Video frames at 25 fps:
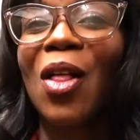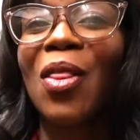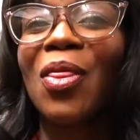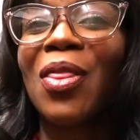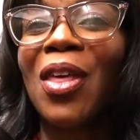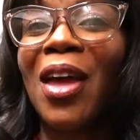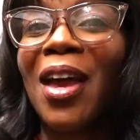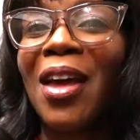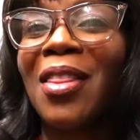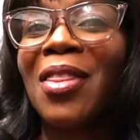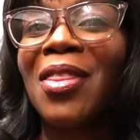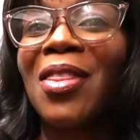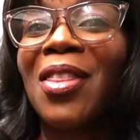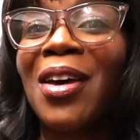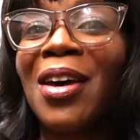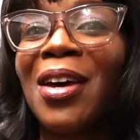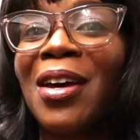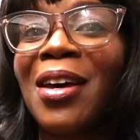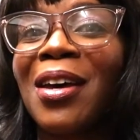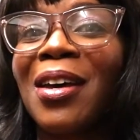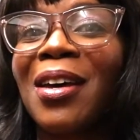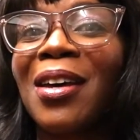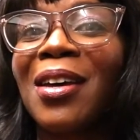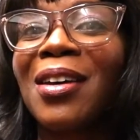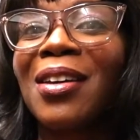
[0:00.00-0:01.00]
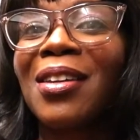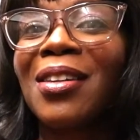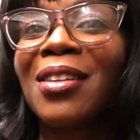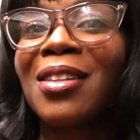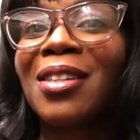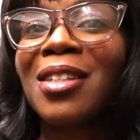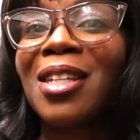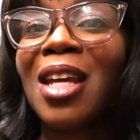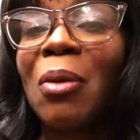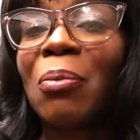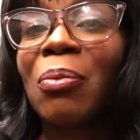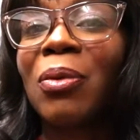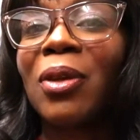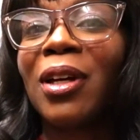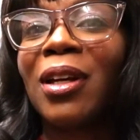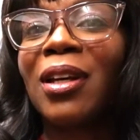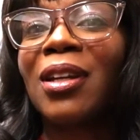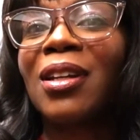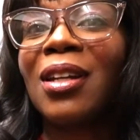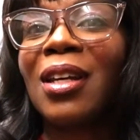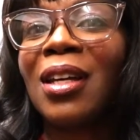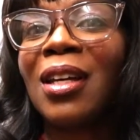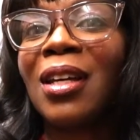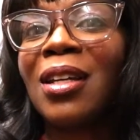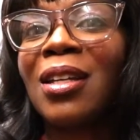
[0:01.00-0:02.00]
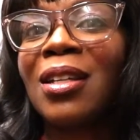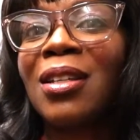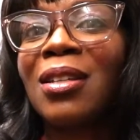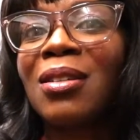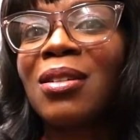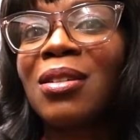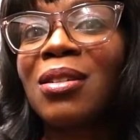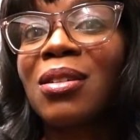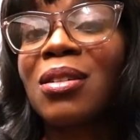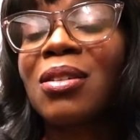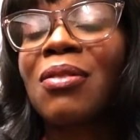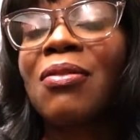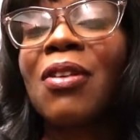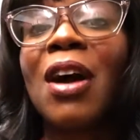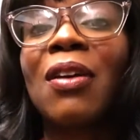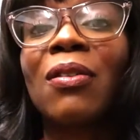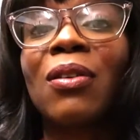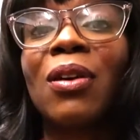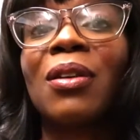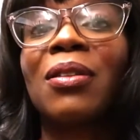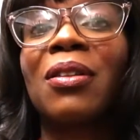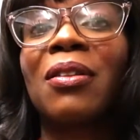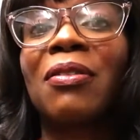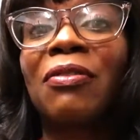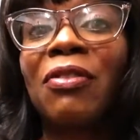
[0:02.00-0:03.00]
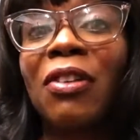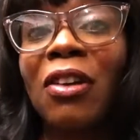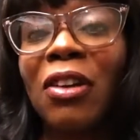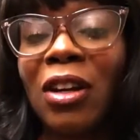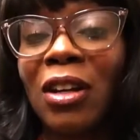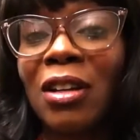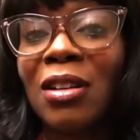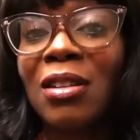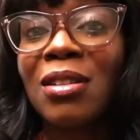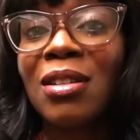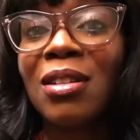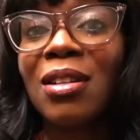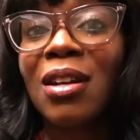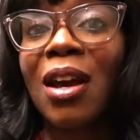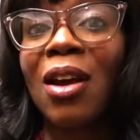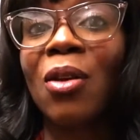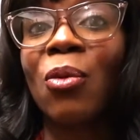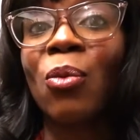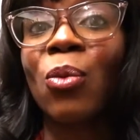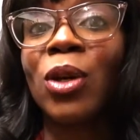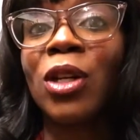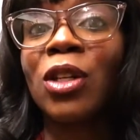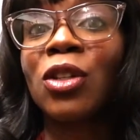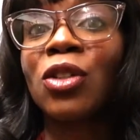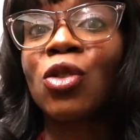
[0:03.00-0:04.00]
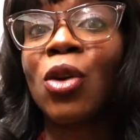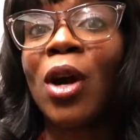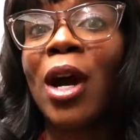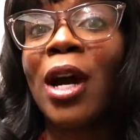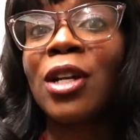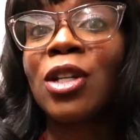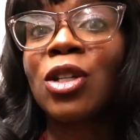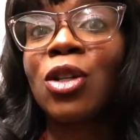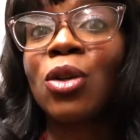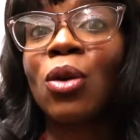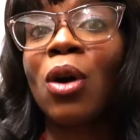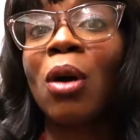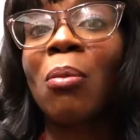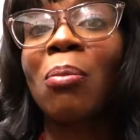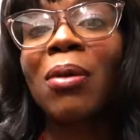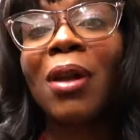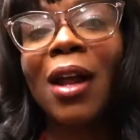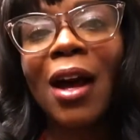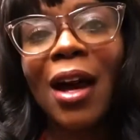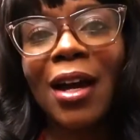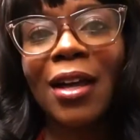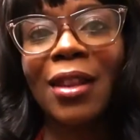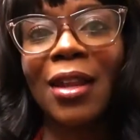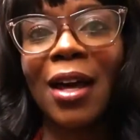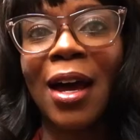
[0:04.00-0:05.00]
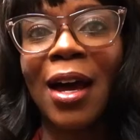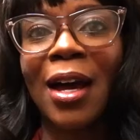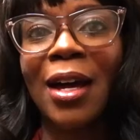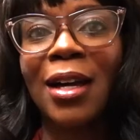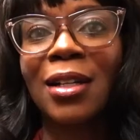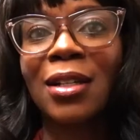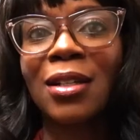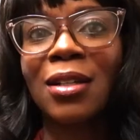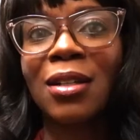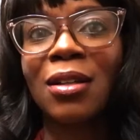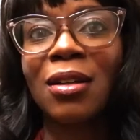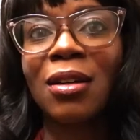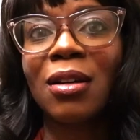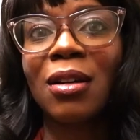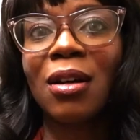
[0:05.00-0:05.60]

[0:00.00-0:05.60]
then the template is survival of the fittest, and we try to apply that,